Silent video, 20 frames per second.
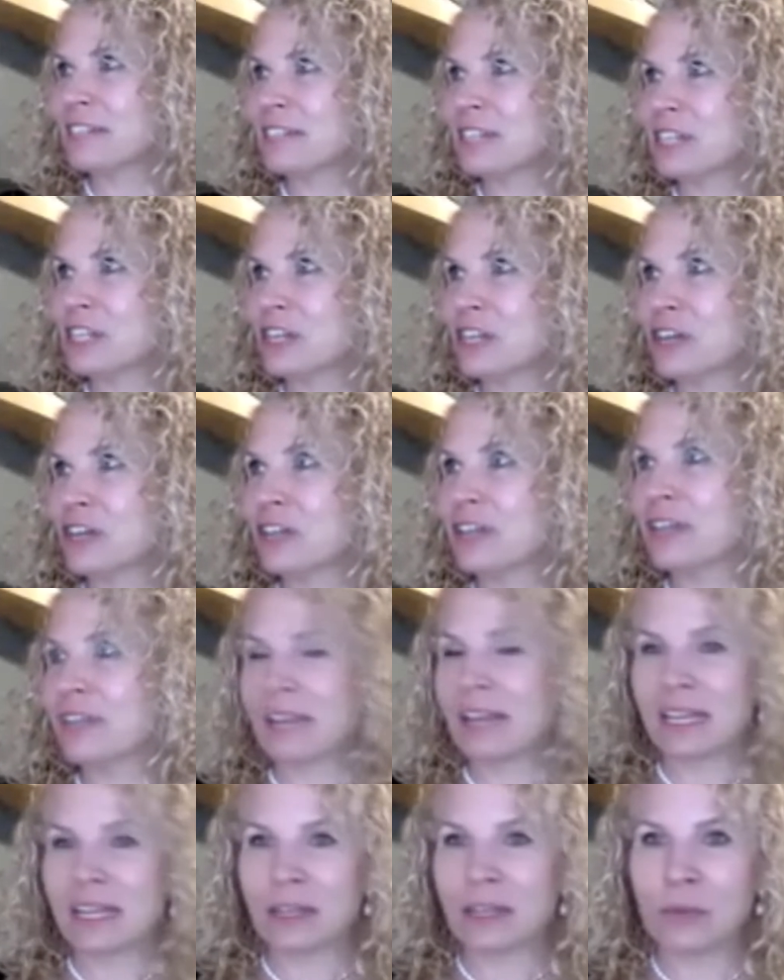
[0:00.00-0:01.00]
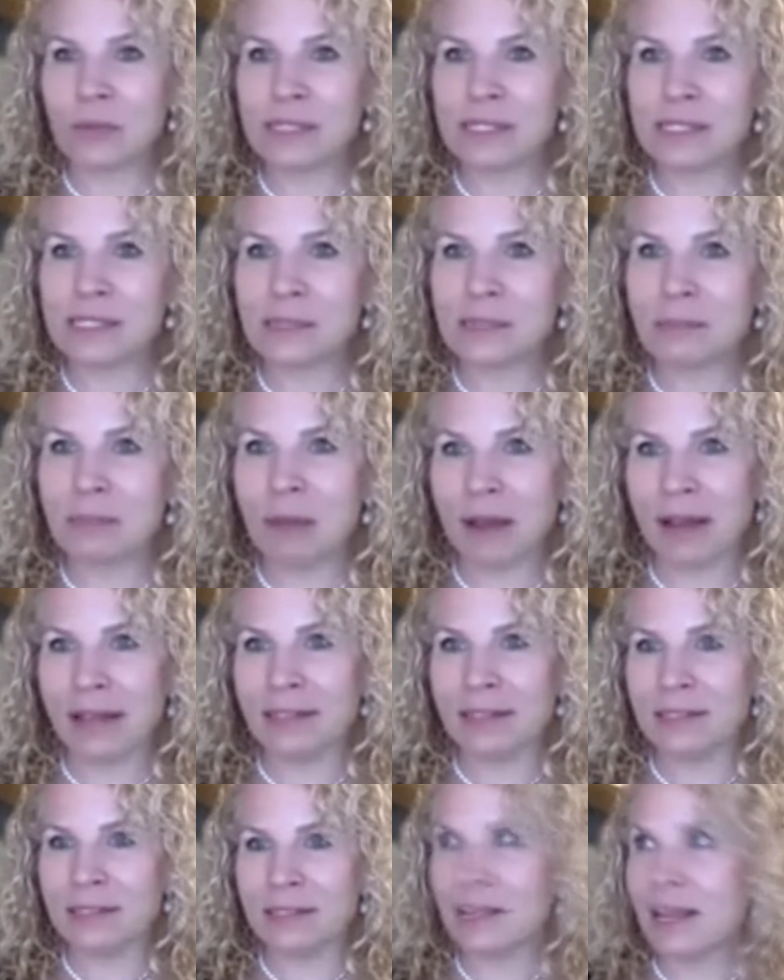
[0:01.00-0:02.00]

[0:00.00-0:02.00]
you're living in the wisdom mind.